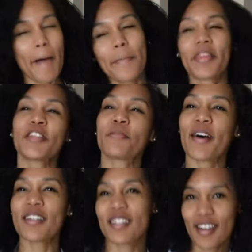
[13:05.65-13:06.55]
But this
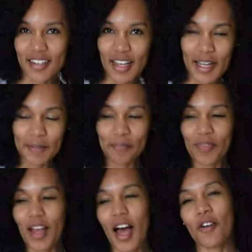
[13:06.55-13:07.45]
past Sunday,
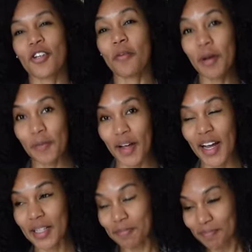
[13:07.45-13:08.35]
I was on my
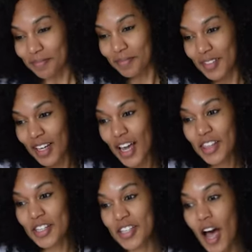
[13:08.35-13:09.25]
way,
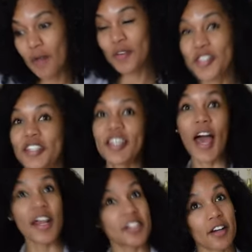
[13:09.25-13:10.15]
and this guy was
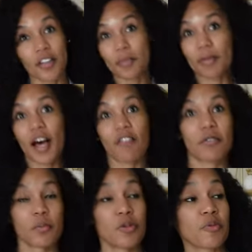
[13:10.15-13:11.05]
dancing on the
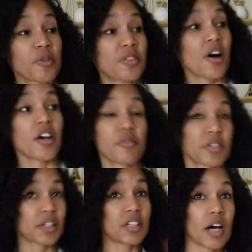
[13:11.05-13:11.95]
platform. You would have thought it was
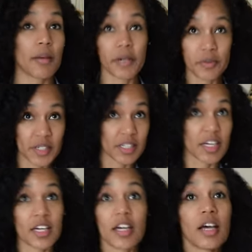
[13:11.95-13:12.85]
a club and it was
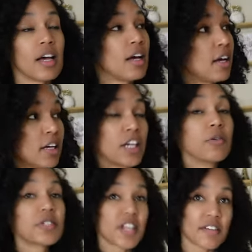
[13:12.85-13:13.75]
lit. He
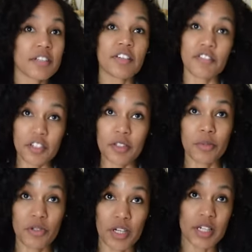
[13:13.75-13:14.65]
was definitely feeling the
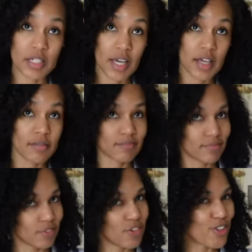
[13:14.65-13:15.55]
music in his head.
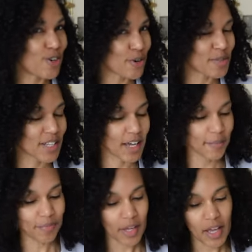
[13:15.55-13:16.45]
You know what I'm
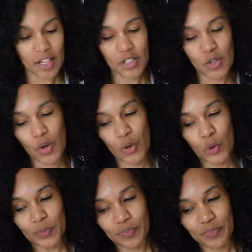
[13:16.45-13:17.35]
saying.
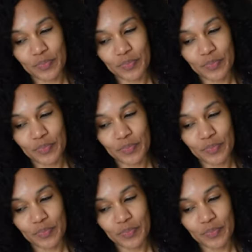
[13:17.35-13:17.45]
So